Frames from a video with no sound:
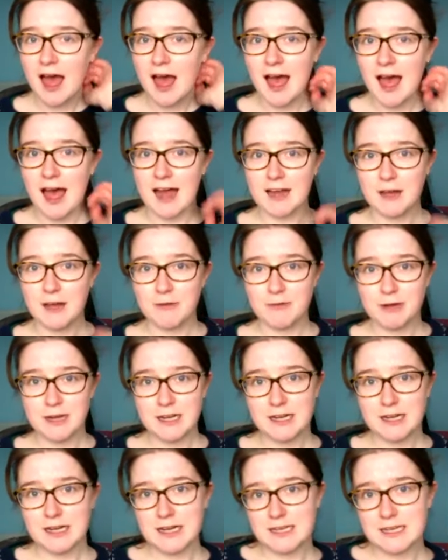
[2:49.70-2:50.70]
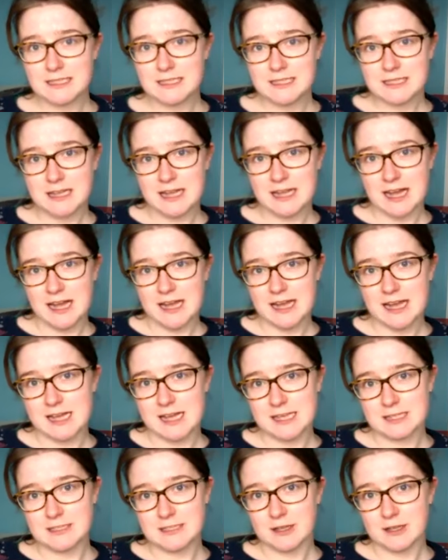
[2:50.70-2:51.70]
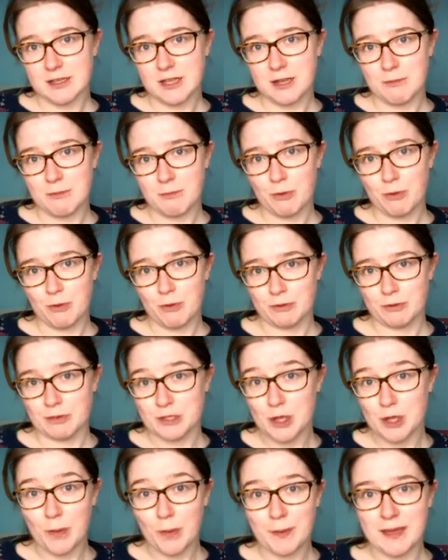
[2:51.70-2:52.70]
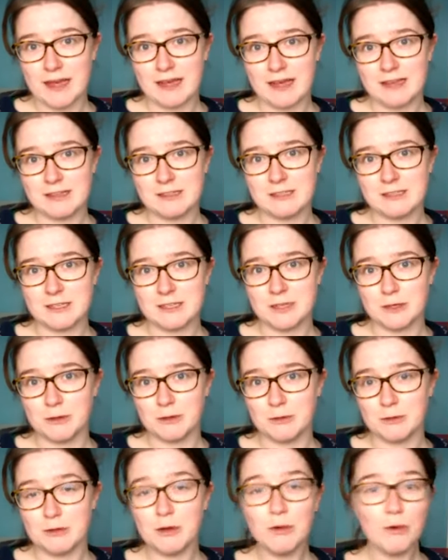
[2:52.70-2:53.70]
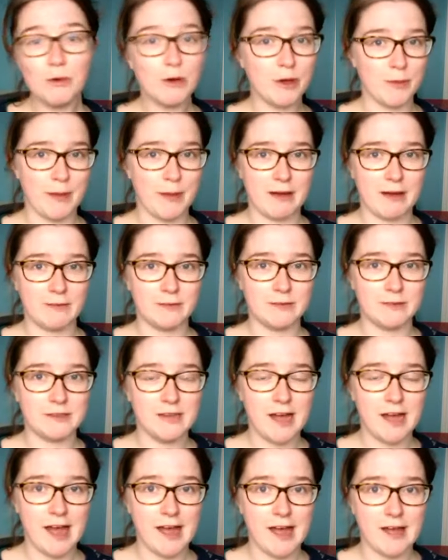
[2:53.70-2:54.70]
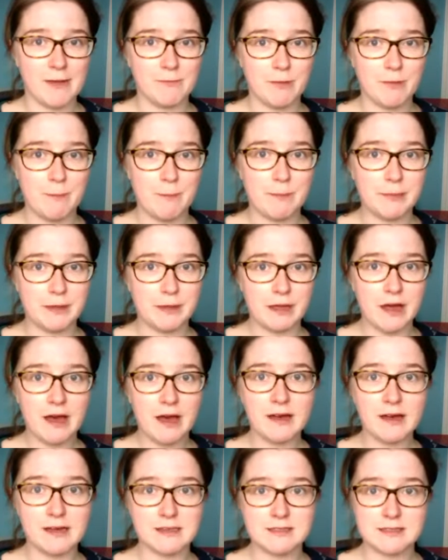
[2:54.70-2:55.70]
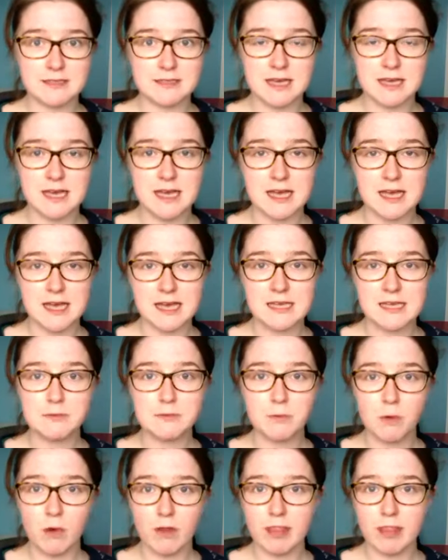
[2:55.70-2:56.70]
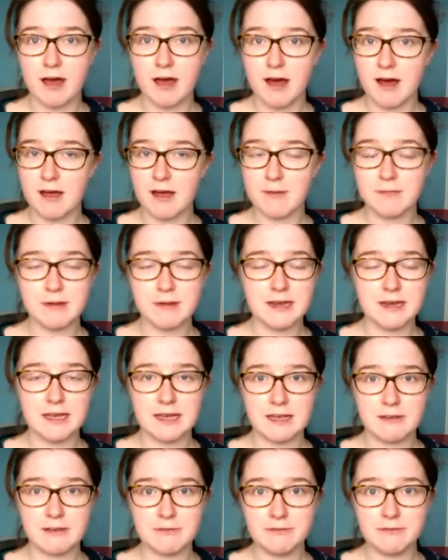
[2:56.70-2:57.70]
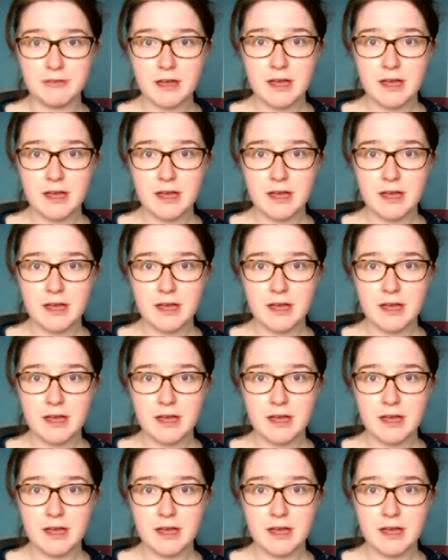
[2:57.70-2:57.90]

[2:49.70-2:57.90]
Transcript: And I realised that it is such an important topic to talk about, because it is one that I believe